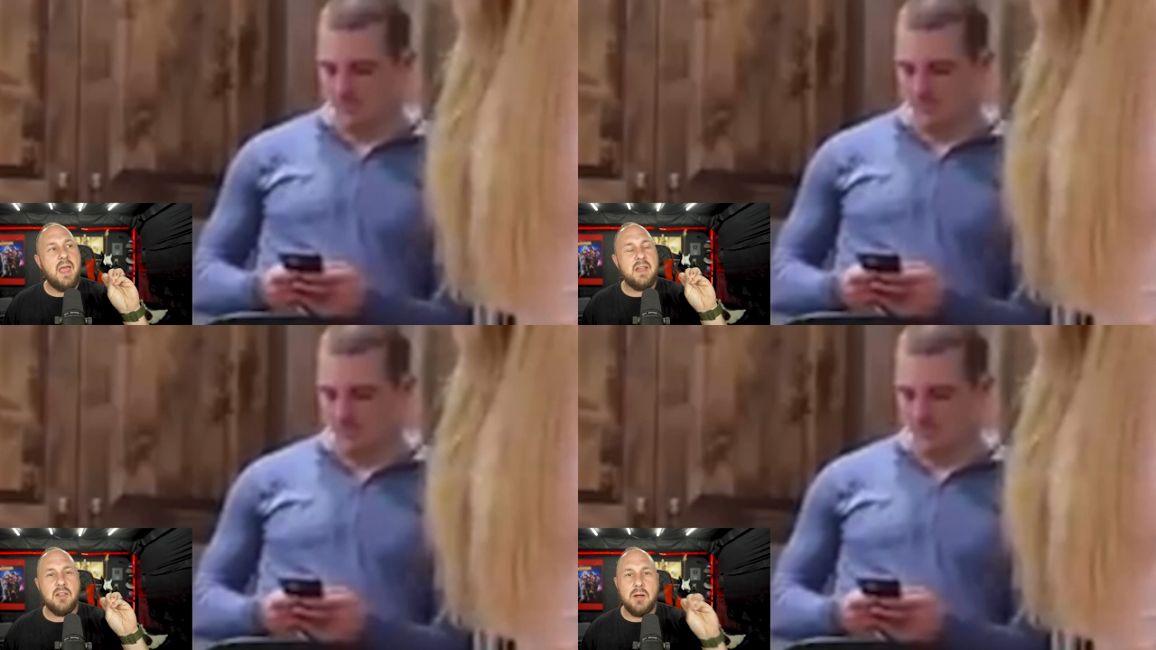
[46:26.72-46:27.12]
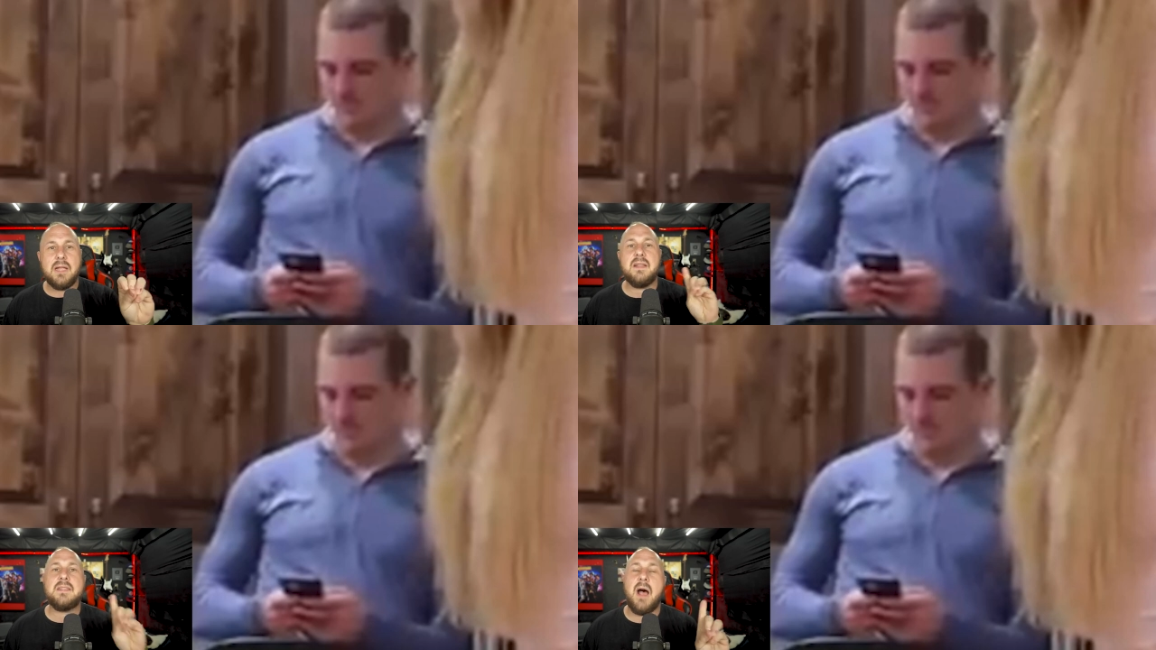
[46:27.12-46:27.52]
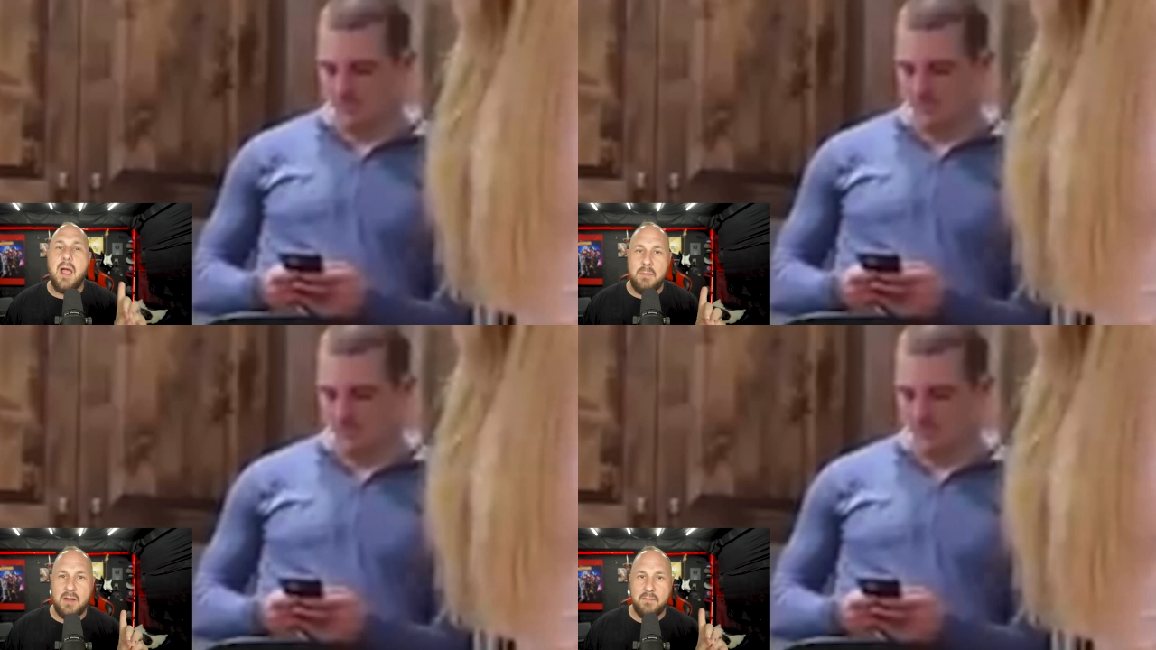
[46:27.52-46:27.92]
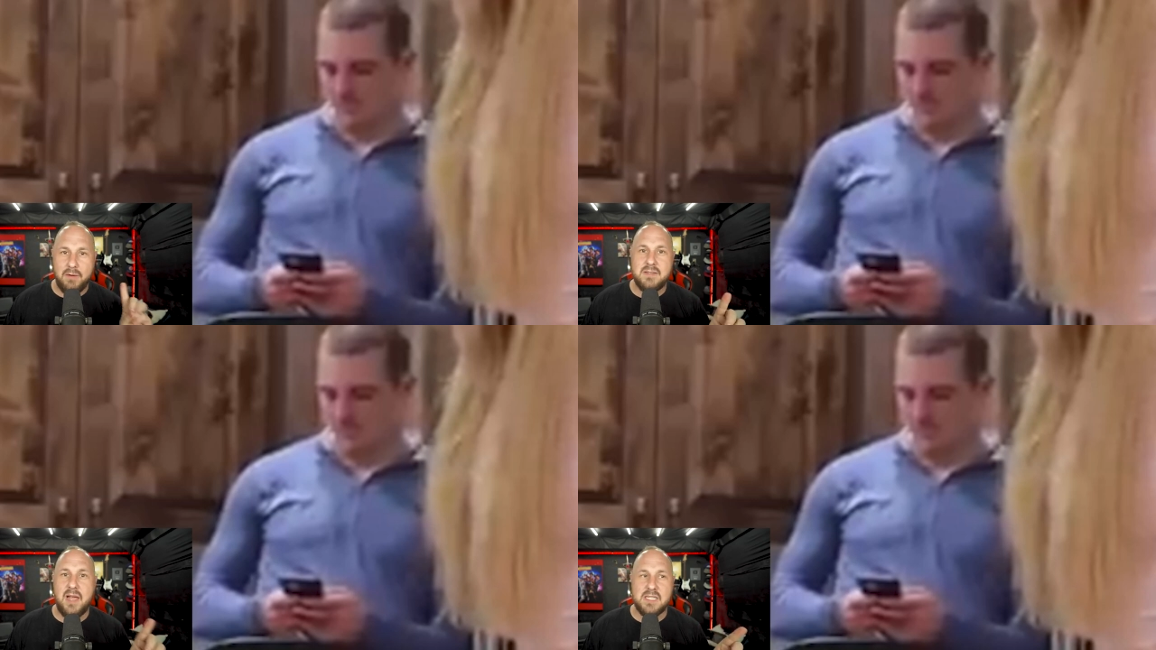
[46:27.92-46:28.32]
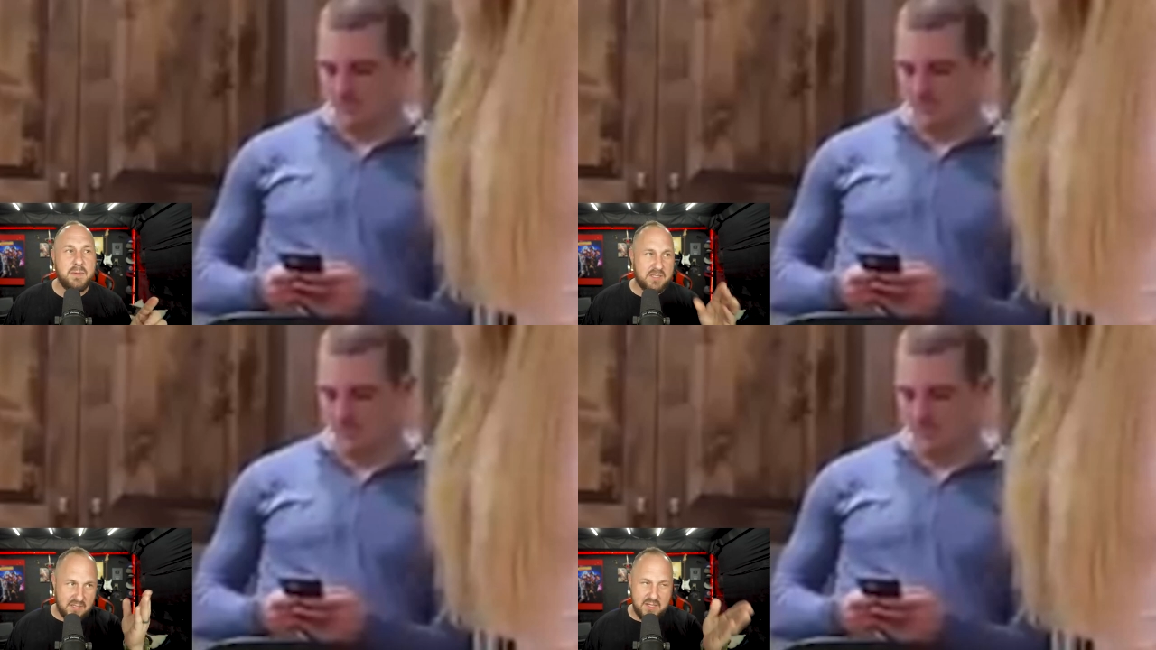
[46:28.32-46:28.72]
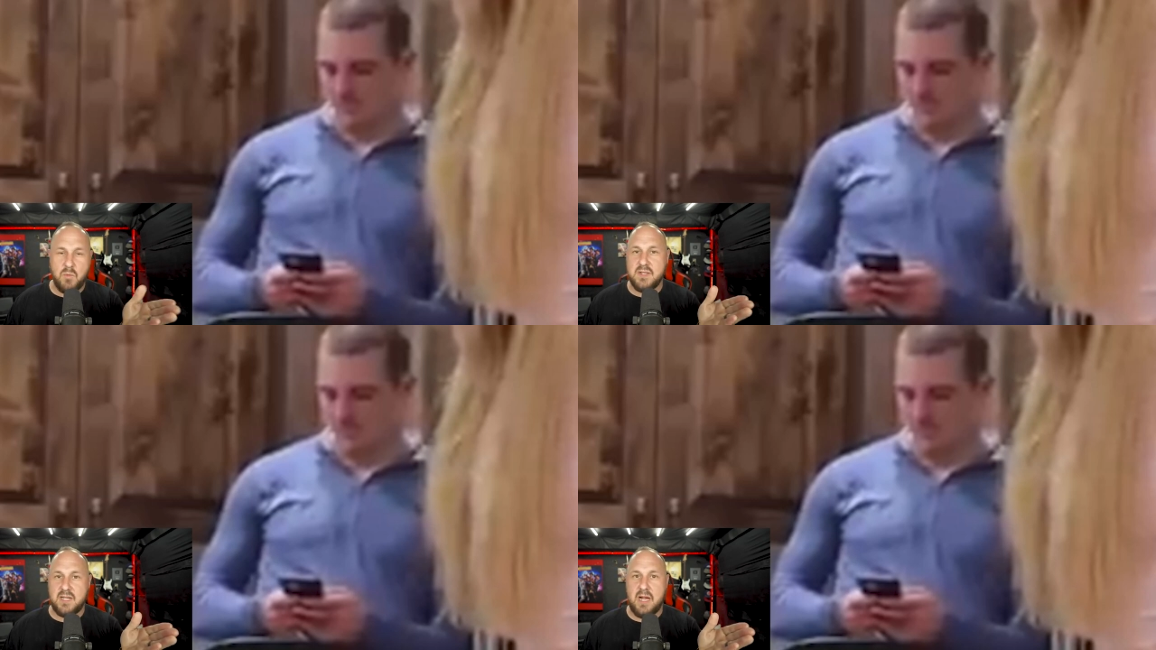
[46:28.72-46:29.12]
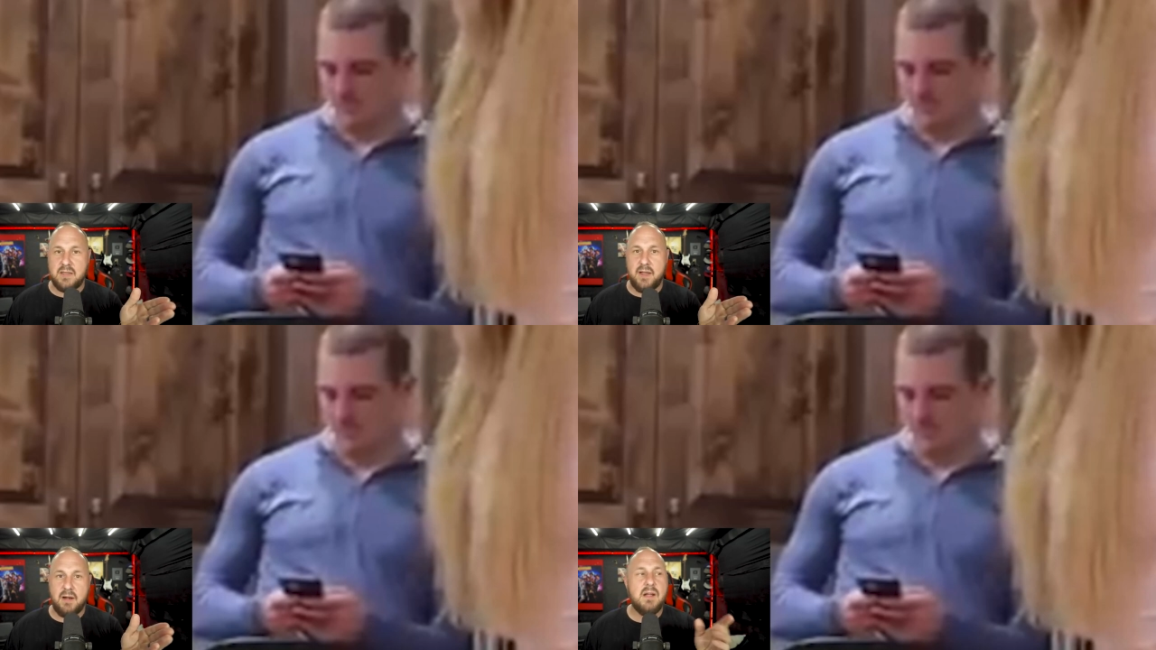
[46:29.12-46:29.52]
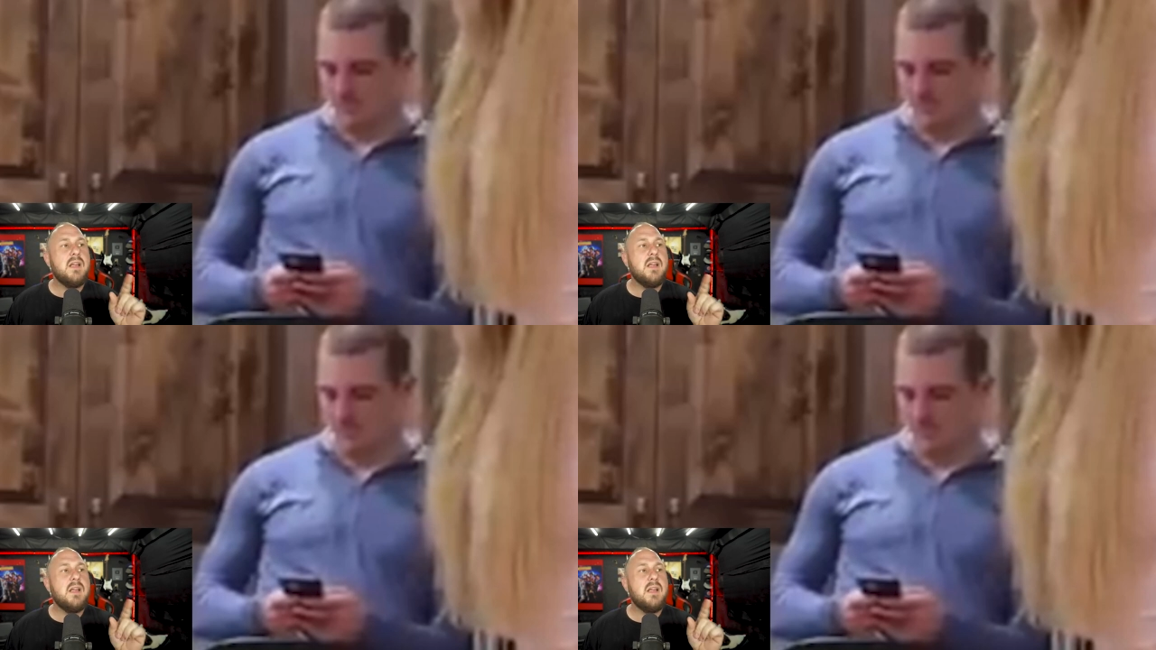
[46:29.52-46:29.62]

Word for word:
Speaker 1: and look at the timing of her text message because there was a cut there.